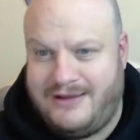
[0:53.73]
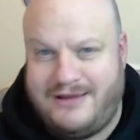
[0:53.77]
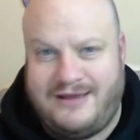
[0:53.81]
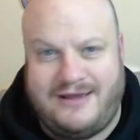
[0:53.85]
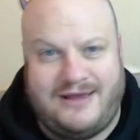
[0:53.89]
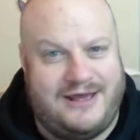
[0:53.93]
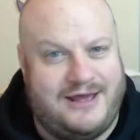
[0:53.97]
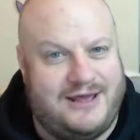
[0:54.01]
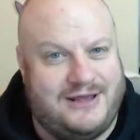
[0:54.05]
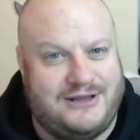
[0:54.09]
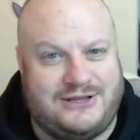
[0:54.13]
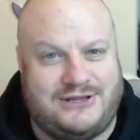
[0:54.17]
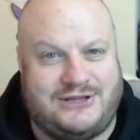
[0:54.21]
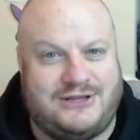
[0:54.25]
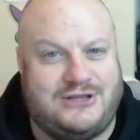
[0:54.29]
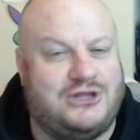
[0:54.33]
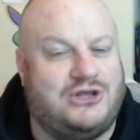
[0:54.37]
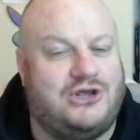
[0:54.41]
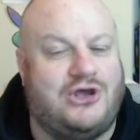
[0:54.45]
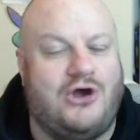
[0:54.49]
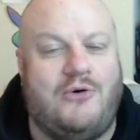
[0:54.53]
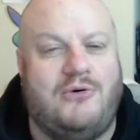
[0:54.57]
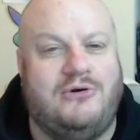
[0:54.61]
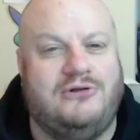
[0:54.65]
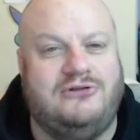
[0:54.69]
uh,
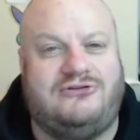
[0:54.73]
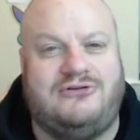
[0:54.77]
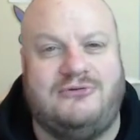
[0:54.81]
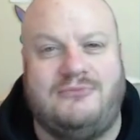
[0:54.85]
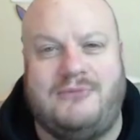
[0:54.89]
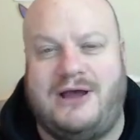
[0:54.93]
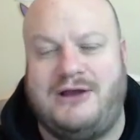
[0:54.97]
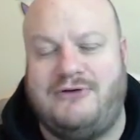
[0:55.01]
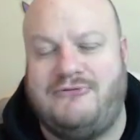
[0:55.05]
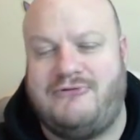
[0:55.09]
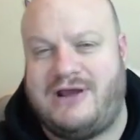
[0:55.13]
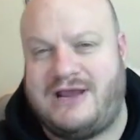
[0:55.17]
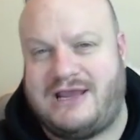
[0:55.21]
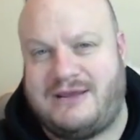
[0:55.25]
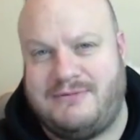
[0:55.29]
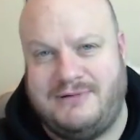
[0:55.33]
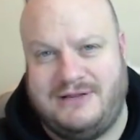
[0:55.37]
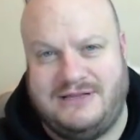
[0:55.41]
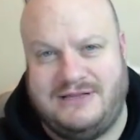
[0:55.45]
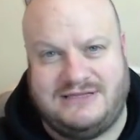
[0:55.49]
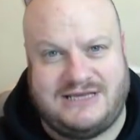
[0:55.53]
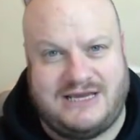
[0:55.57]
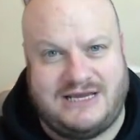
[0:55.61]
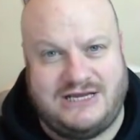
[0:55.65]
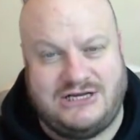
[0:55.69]
go on to my
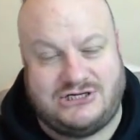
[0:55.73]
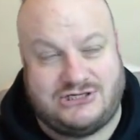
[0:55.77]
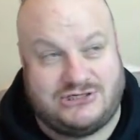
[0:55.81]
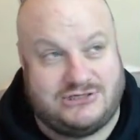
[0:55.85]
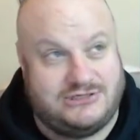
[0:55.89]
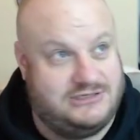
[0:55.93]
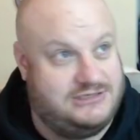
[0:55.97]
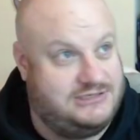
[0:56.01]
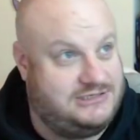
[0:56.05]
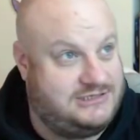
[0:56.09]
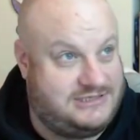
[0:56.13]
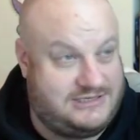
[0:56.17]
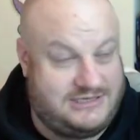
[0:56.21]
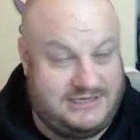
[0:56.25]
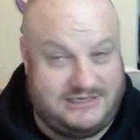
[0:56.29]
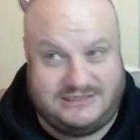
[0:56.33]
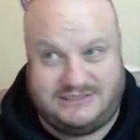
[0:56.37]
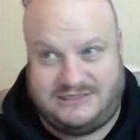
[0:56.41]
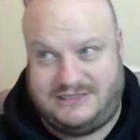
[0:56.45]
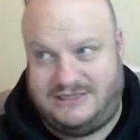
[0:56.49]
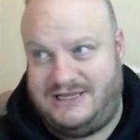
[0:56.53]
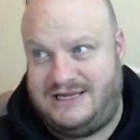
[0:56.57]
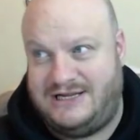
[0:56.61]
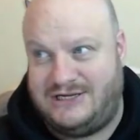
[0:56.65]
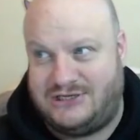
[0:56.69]
recommendations.
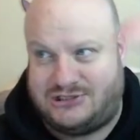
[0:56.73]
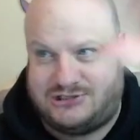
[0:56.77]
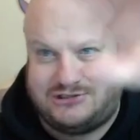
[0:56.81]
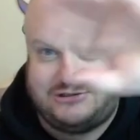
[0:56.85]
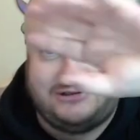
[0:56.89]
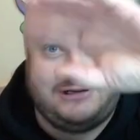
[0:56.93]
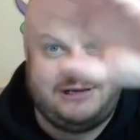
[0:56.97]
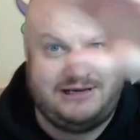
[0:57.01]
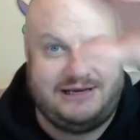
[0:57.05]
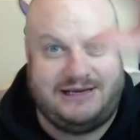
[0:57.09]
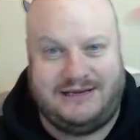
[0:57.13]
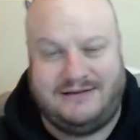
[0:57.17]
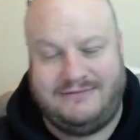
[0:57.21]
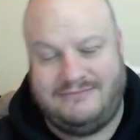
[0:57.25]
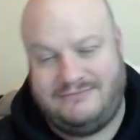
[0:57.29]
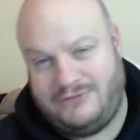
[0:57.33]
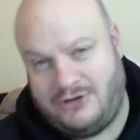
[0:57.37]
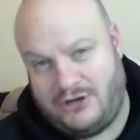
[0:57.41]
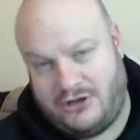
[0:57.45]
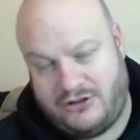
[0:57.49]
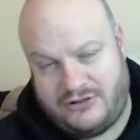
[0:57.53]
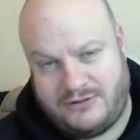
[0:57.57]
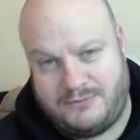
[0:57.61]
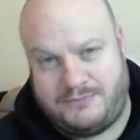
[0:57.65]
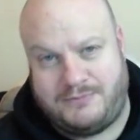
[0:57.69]
There's literally
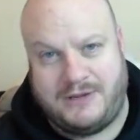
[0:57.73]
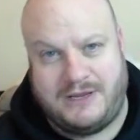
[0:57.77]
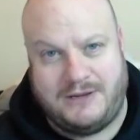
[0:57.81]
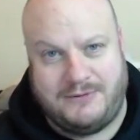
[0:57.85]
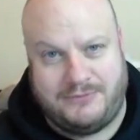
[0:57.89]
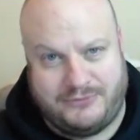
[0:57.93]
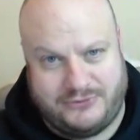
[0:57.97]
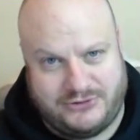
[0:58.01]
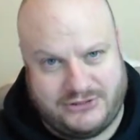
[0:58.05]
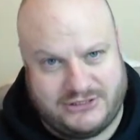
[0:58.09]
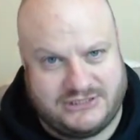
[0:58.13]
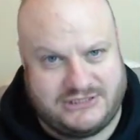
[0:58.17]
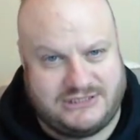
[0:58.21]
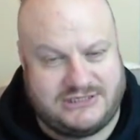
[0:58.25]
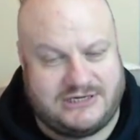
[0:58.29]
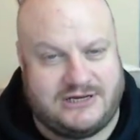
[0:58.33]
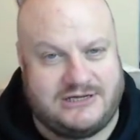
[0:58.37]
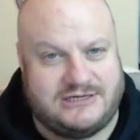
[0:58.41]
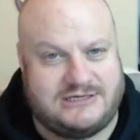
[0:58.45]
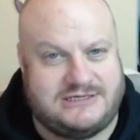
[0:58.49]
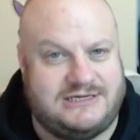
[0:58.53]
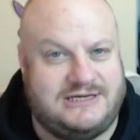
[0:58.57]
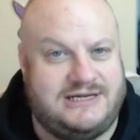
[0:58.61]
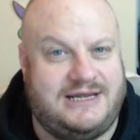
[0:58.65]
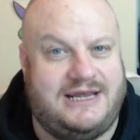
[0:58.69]
other people
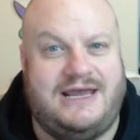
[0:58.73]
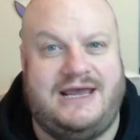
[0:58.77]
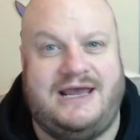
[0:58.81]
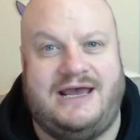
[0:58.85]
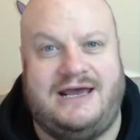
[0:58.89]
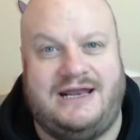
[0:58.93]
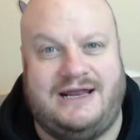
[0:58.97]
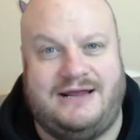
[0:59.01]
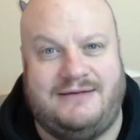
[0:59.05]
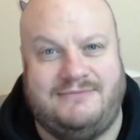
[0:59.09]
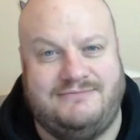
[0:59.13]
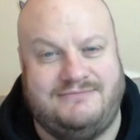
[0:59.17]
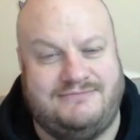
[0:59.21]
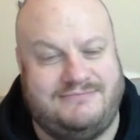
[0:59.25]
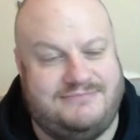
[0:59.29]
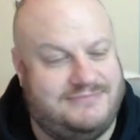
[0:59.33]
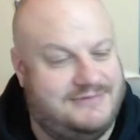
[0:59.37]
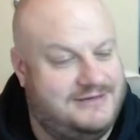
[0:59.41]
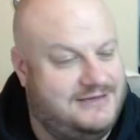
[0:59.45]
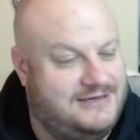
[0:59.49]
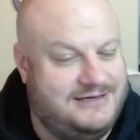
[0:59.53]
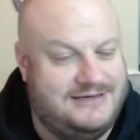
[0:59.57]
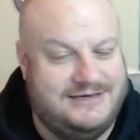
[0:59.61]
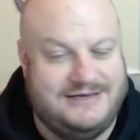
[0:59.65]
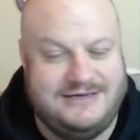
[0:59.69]
discussing it, and I'm
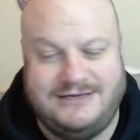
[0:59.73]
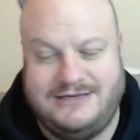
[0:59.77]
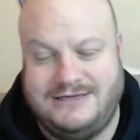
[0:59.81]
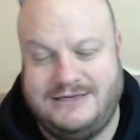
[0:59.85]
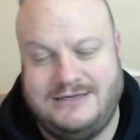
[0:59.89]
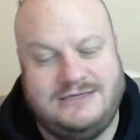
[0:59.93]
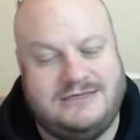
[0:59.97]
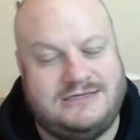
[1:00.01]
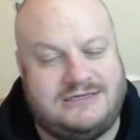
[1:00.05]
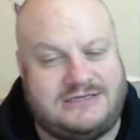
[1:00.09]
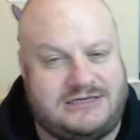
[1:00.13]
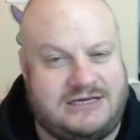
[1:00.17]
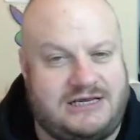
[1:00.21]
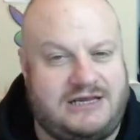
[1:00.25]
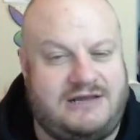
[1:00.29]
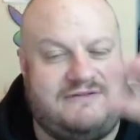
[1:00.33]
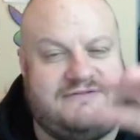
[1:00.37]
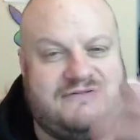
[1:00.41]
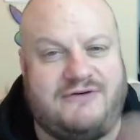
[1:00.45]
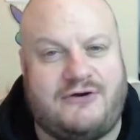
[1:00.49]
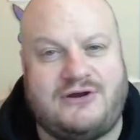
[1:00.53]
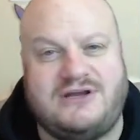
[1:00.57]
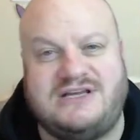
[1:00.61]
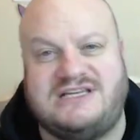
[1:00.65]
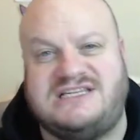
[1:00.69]
seeing
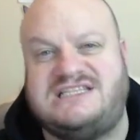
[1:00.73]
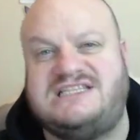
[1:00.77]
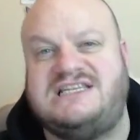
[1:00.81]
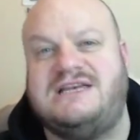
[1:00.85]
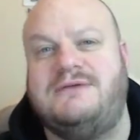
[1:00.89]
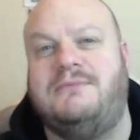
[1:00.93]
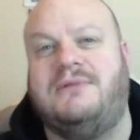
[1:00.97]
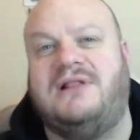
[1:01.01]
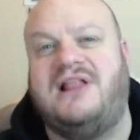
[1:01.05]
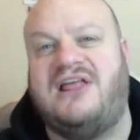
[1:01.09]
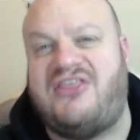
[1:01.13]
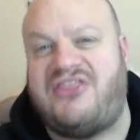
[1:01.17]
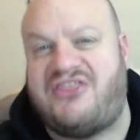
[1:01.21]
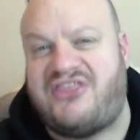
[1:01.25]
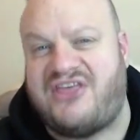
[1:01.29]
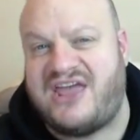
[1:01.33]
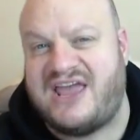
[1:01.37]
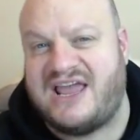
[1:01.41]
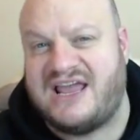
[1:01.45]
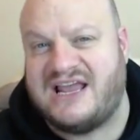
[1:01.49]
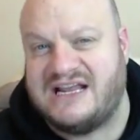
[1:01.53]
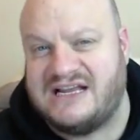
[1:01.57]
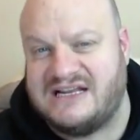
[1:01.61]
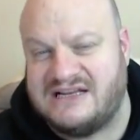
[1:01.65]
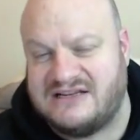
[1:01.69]
very similar
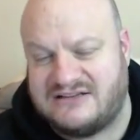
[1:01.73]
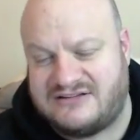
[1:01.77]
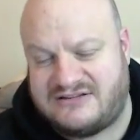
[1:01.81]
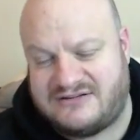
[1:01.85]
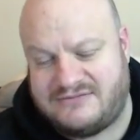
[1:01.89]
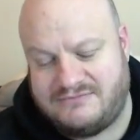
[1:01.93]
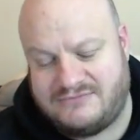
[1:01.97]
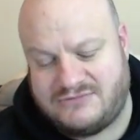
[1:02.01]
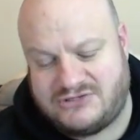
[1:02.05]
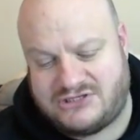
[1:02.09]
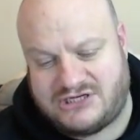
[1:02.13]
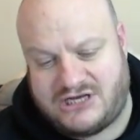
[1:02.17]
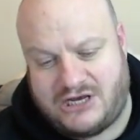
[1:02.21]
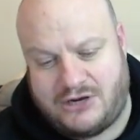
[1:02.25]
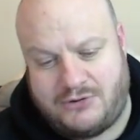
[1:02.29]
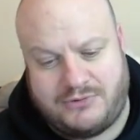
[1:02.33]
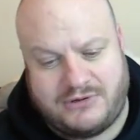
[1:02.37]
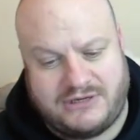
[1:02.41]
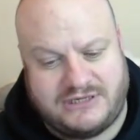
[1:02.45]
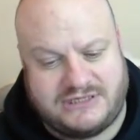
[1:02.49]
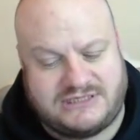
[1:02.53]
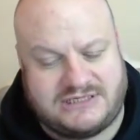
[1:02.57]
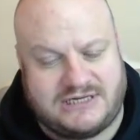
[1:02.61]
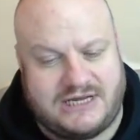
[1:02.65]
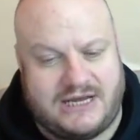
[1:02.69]
things, shall
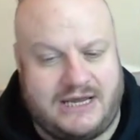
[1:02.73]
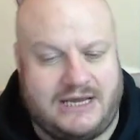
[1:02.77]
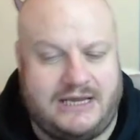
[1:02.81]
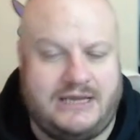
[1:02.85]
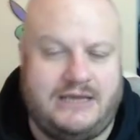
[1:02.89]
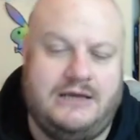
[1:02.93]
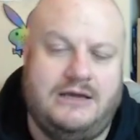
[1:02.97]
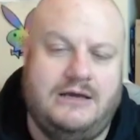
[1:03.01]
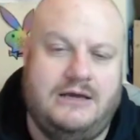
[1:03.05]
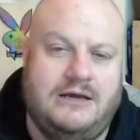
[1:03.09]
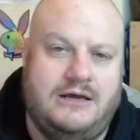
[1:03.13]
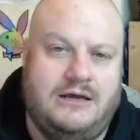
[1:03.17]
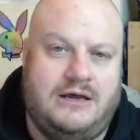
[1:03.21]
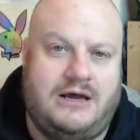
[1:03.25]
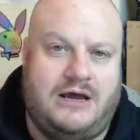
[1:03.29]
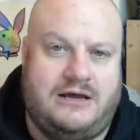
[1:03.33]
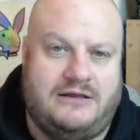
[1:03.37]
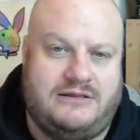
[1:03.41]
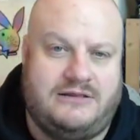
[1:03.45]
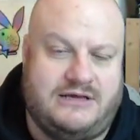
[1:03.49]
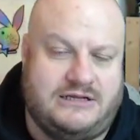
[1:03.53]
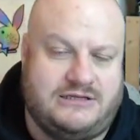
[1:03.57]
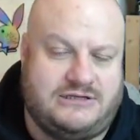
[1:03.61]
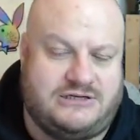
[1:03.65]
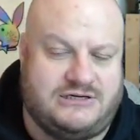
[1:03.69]
we say. Uh,
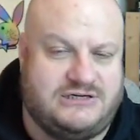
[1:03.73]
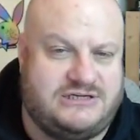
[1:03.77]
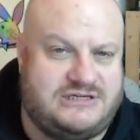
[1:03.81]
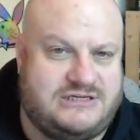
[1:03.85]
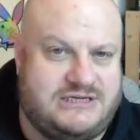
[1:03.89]
that does